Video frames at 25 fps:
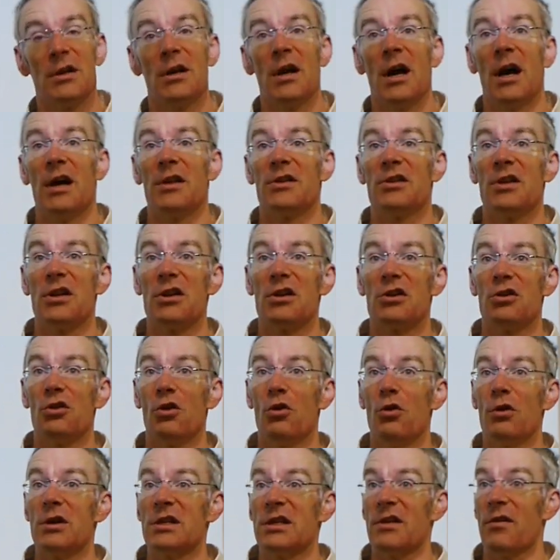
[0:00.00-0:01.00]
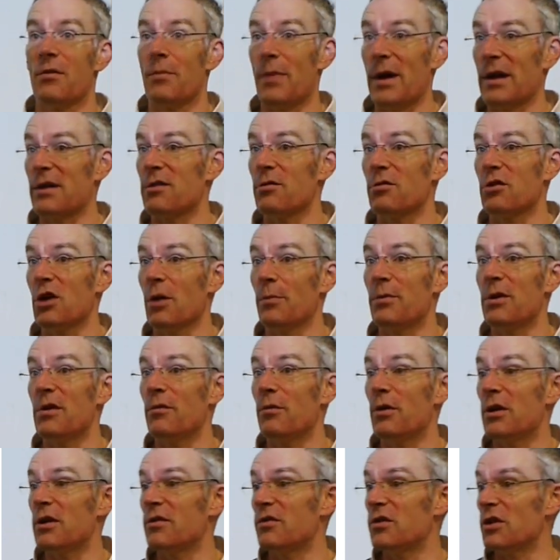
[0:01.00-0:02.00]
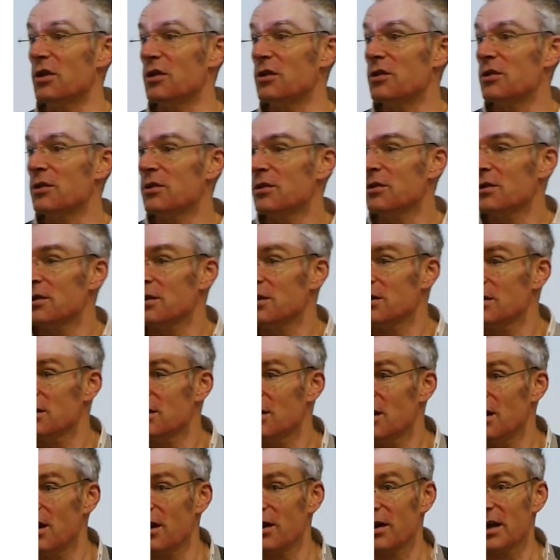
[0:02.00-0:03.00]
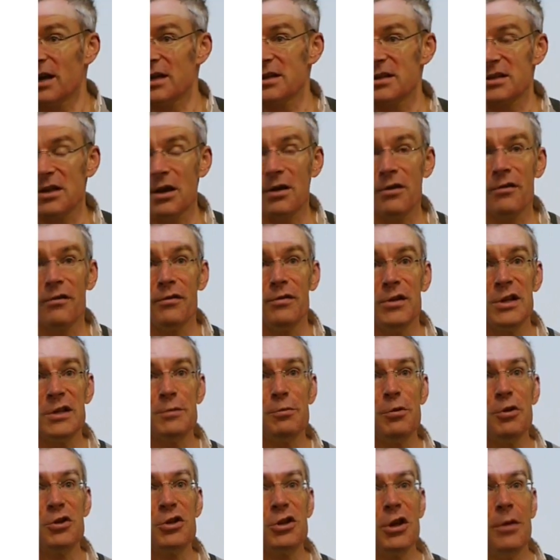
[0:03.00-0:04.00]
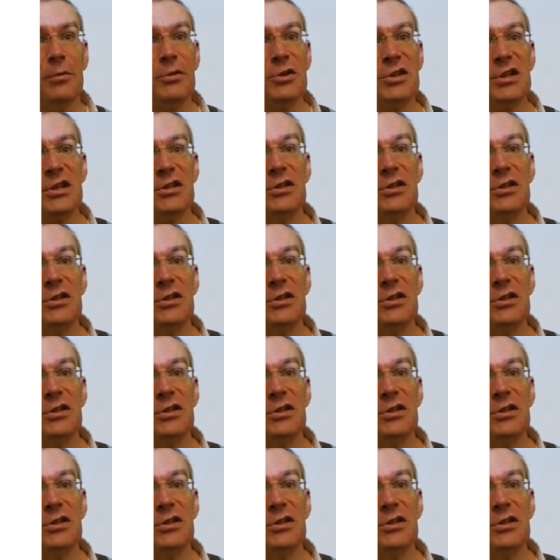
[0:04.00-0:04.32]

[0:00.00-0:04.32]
and so you can always have a backup copy of what you've done. Okay, so from this point onwards, there's